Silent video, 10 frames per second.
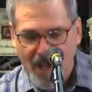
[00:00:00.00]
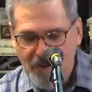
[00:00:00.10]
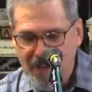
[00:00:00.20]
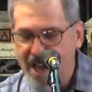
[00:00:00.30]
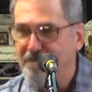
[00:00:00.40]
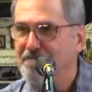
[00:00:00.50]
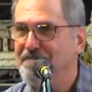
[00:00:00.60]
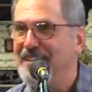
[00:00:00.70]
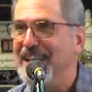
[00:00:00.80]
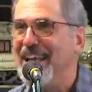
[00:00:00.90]
Okay.
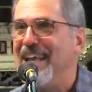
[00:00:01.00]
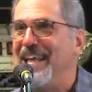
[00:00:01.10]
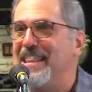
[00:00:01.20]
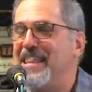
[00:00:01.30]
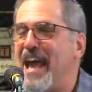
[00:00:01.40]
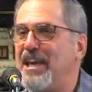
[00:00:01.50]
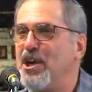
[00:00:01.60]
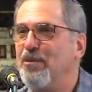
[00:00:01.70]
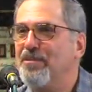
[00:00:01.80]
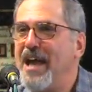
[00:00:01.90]

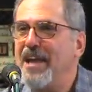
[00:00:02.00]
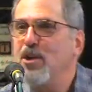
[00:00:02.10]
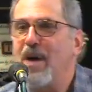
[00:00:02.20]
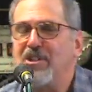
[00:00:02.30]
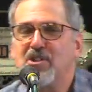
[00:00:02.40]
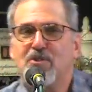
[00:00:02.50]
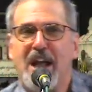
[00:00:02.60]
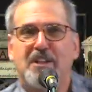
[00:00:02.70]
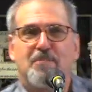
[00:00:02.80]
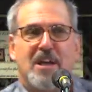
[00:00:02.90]
Thank you. I
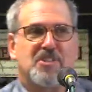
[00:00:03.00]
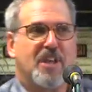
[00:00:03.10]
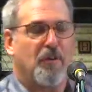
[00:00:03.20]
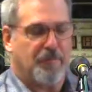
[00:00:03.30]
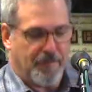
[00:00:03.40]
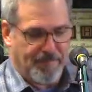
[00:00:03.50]
distracted myself.